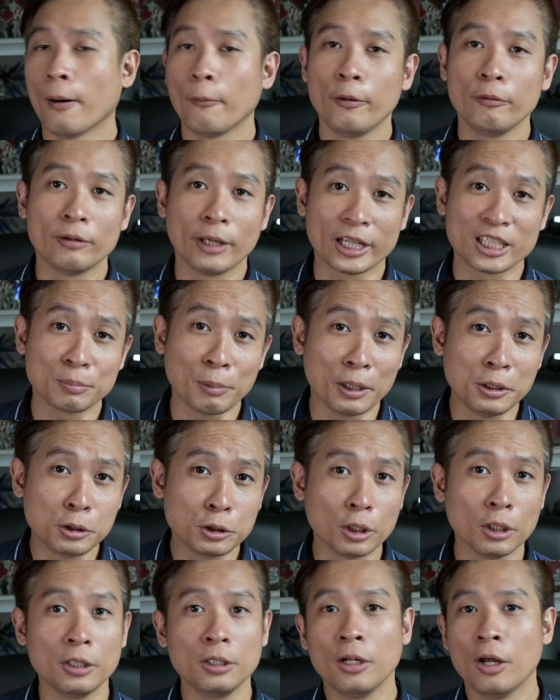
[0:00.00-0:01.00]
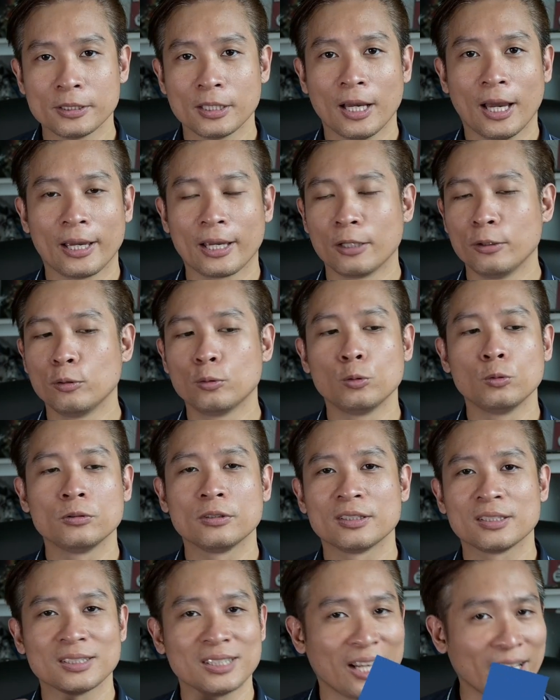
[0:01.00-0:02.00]
With the expansion, I can
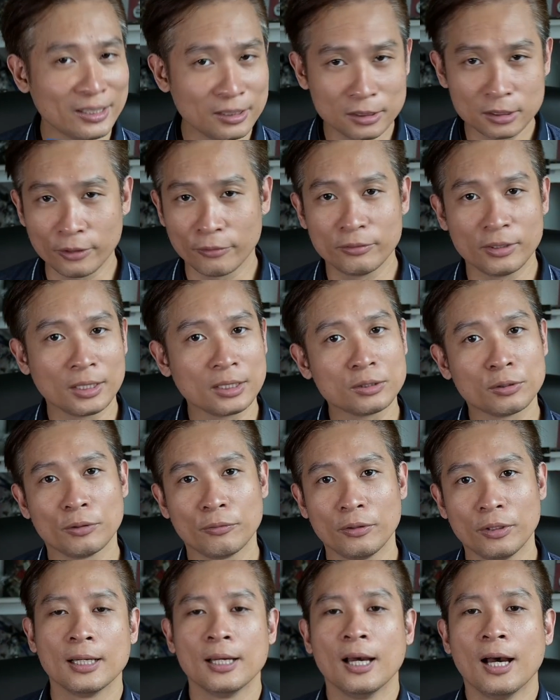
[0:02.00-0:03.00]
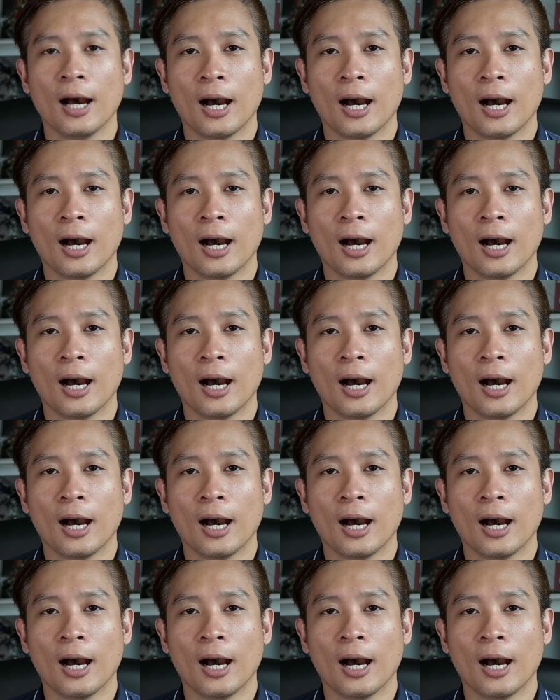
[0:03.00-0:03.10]
do tons of things with it.